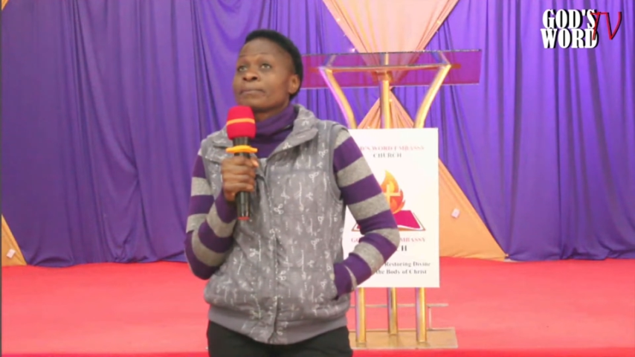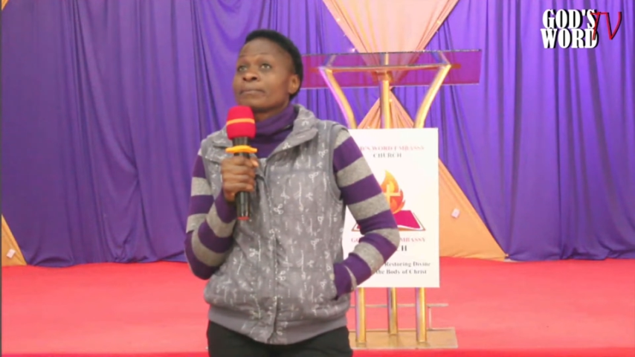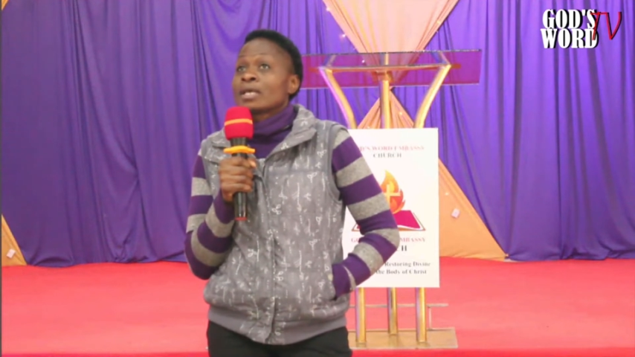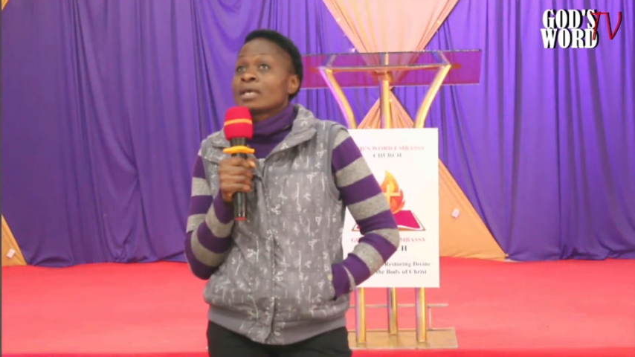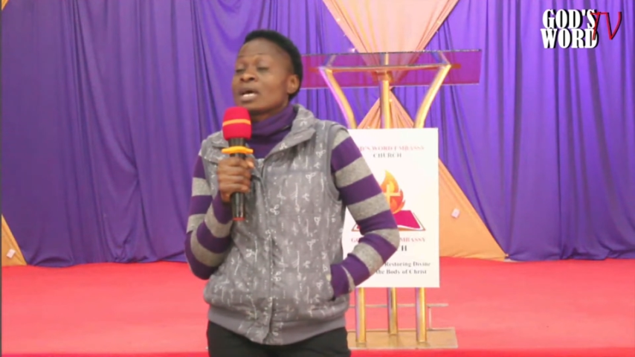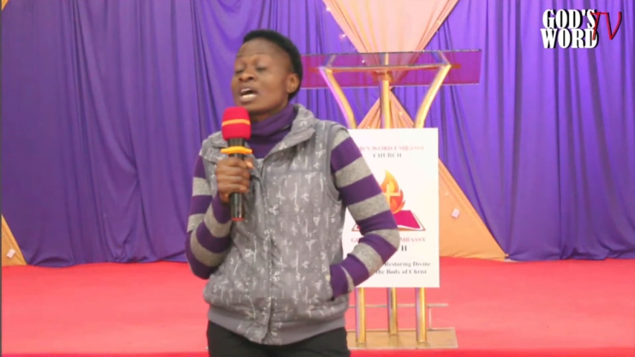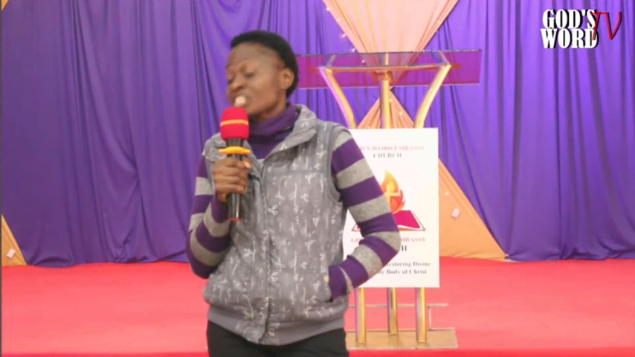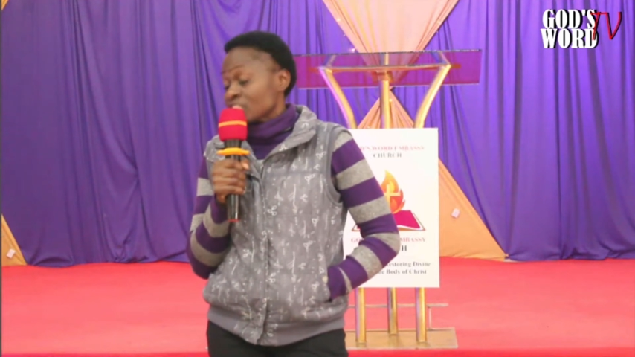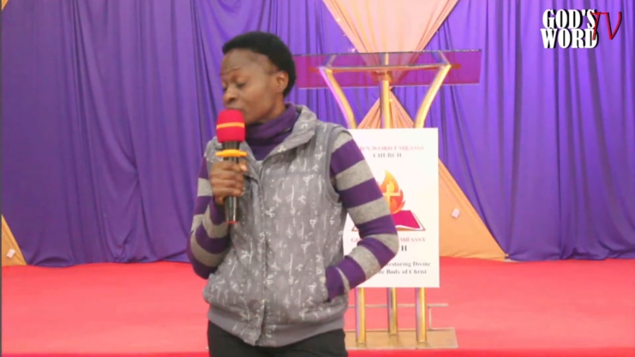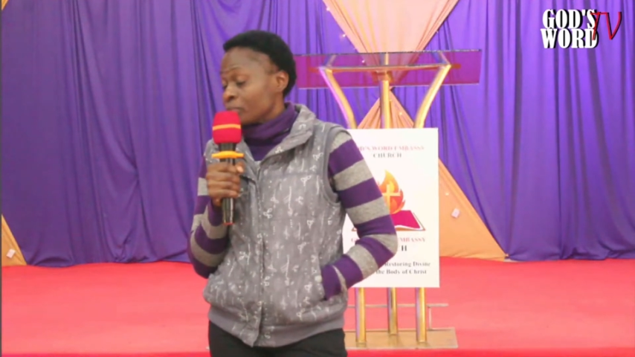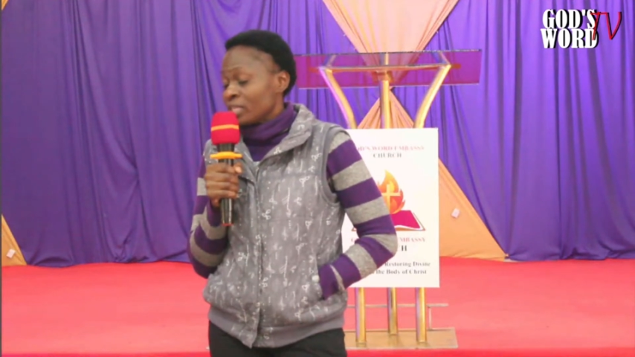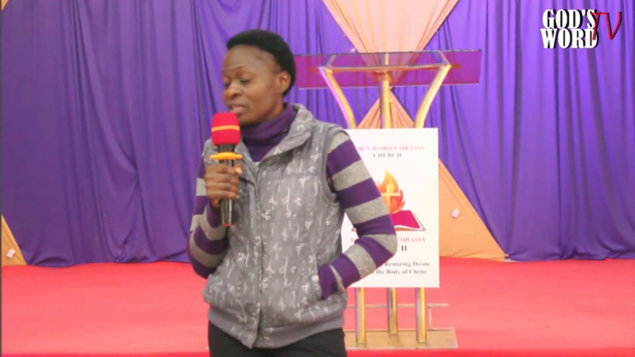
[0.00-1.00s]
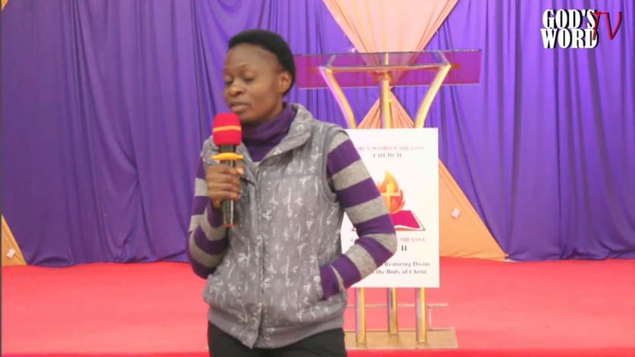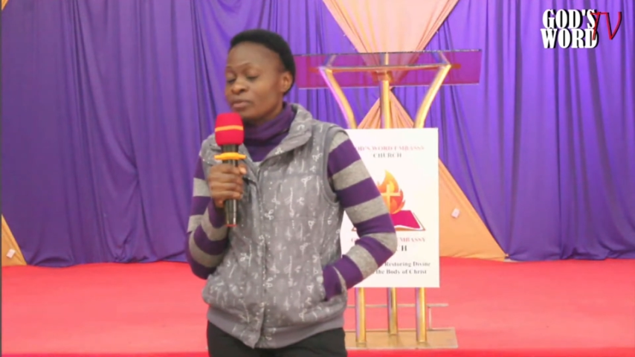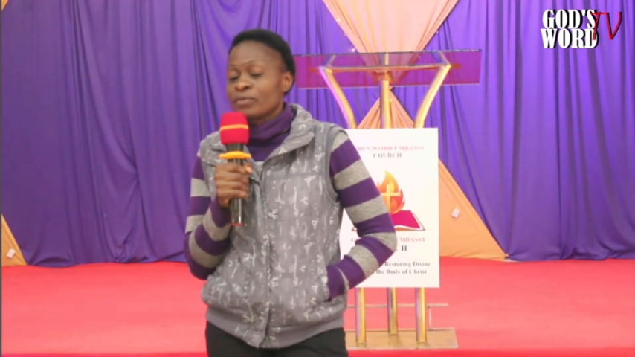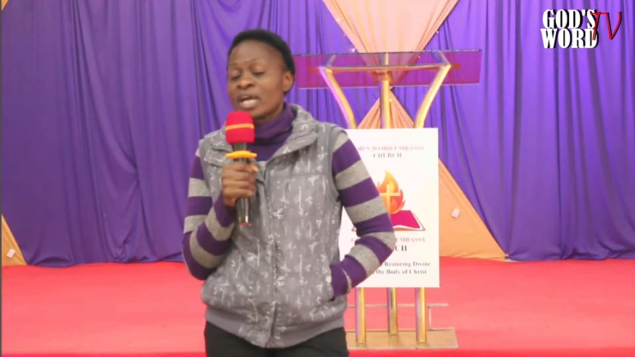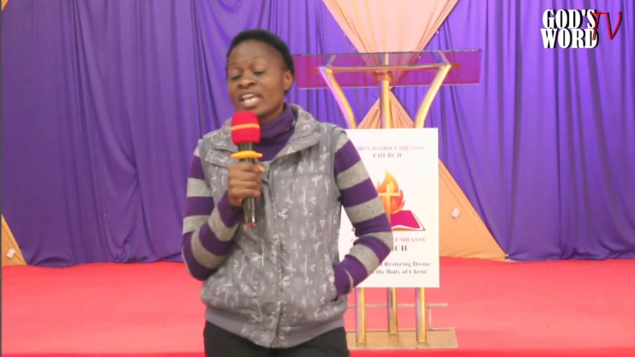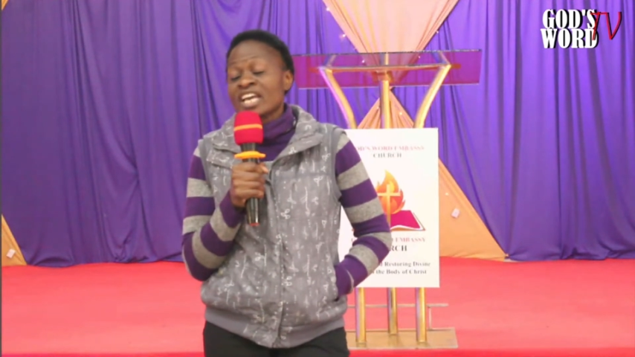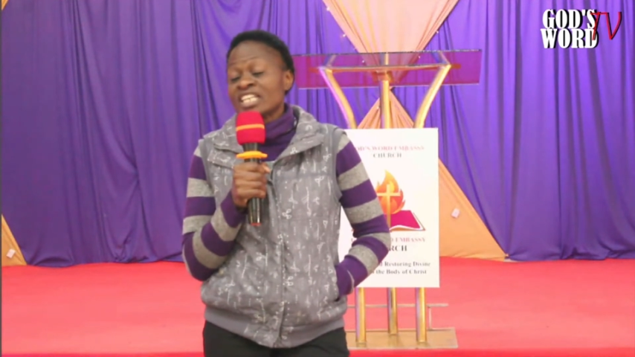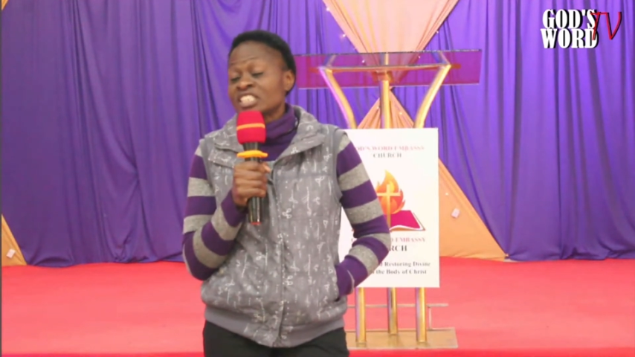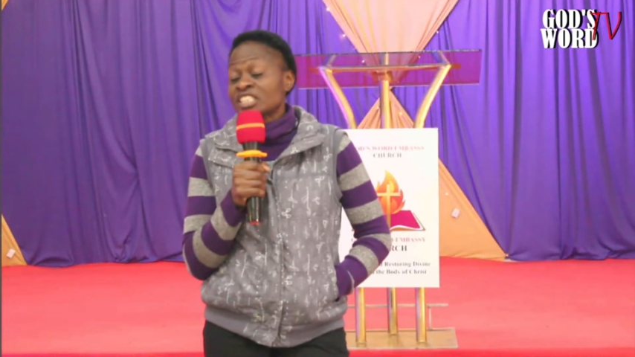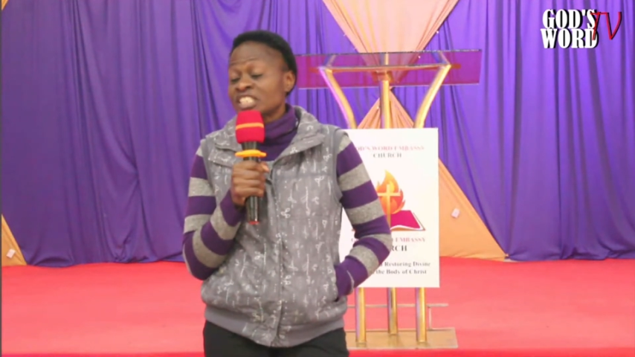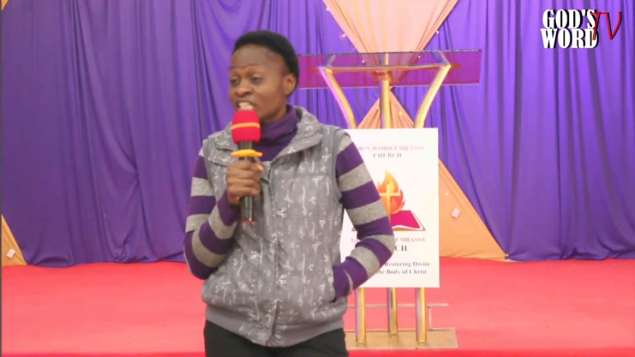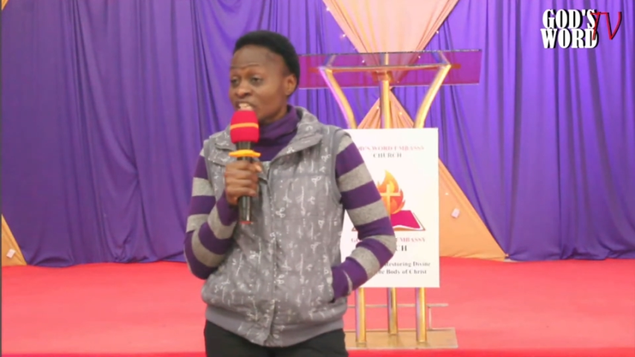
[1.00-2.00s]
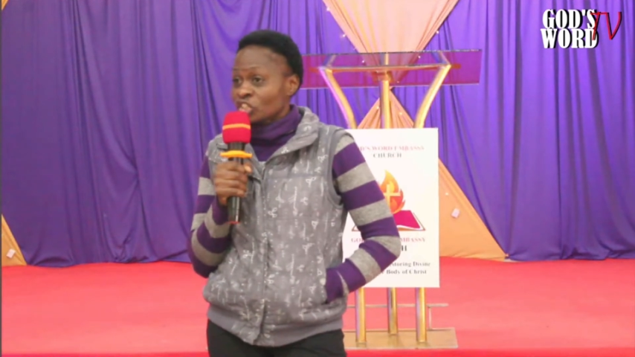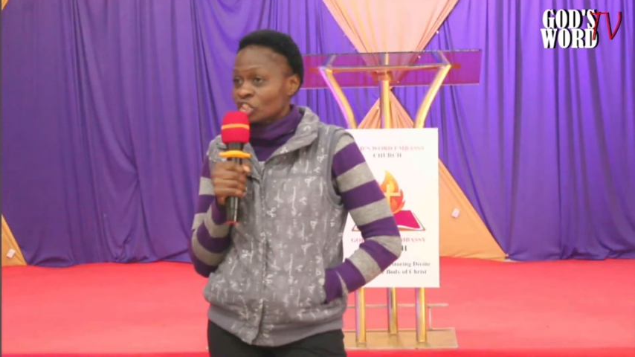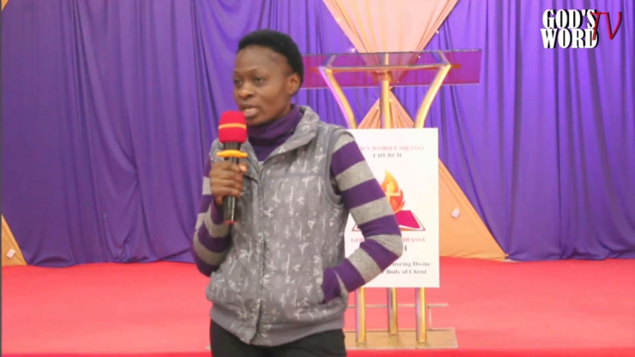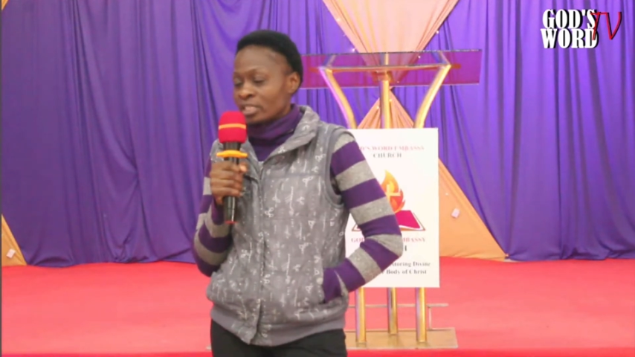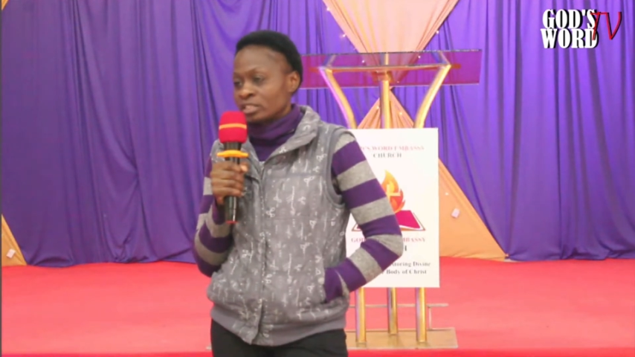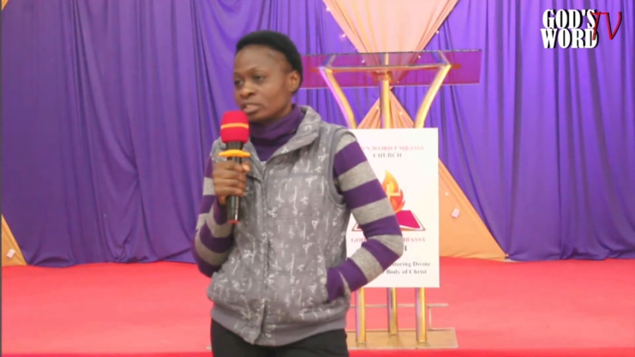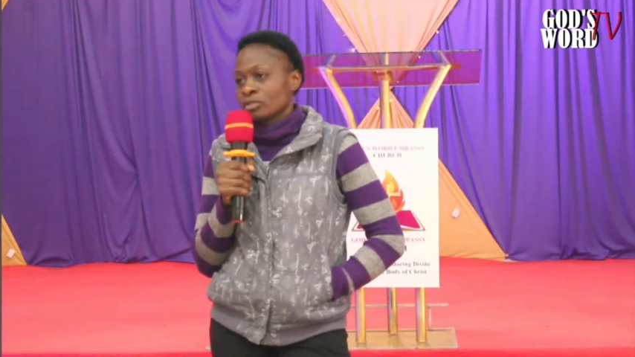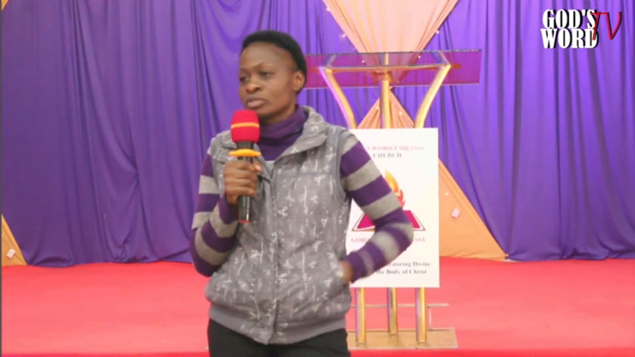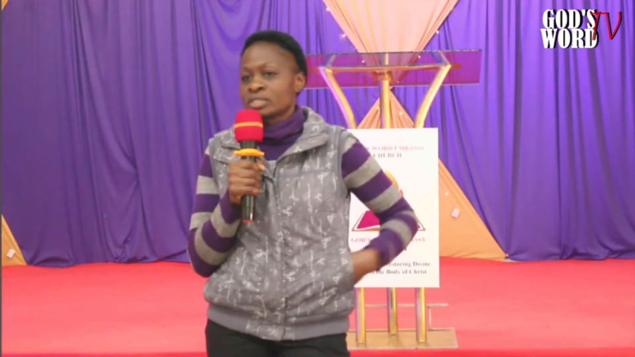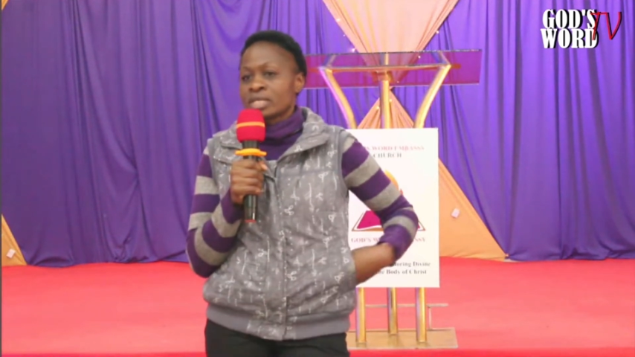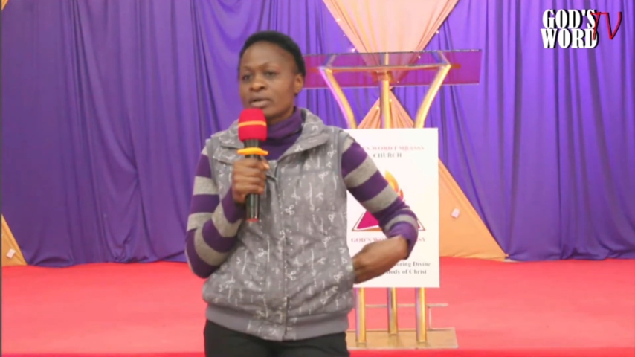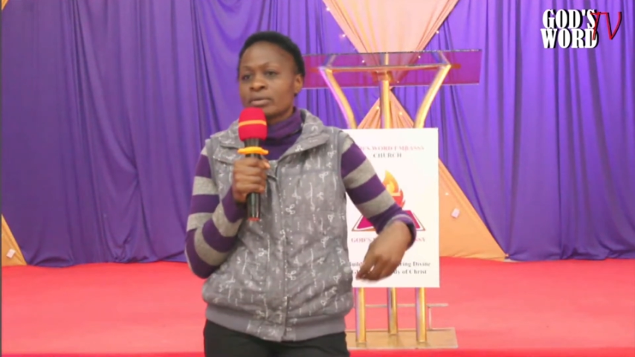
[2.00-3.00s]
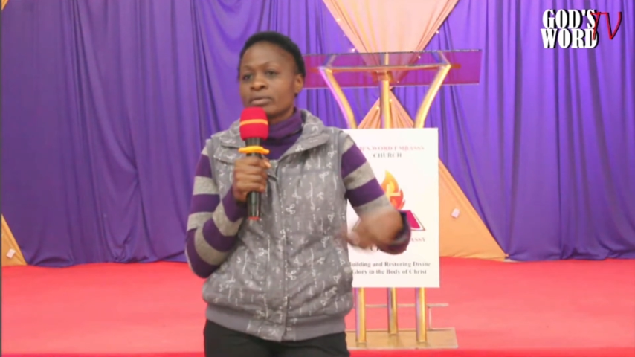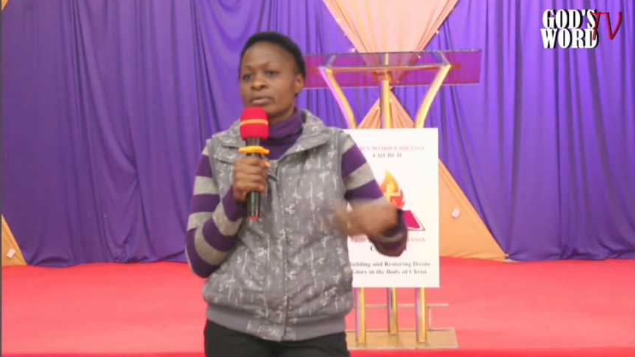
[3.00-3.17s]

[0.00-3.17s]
asked me if I can take charge, because now